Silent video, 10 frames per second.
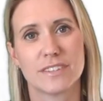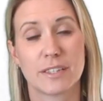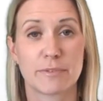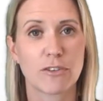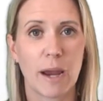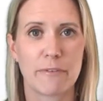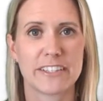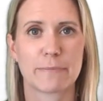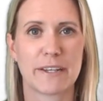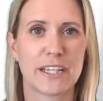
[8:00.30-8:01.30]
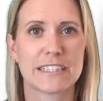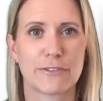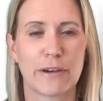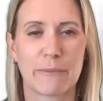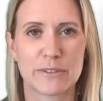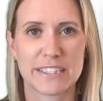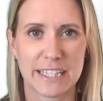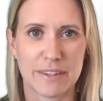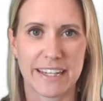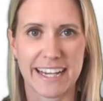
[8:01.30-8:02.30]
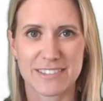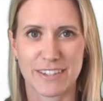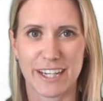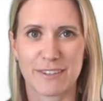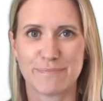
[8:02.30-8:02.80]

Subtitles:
Subscribe if it's been useful, and we'll see you in the next video.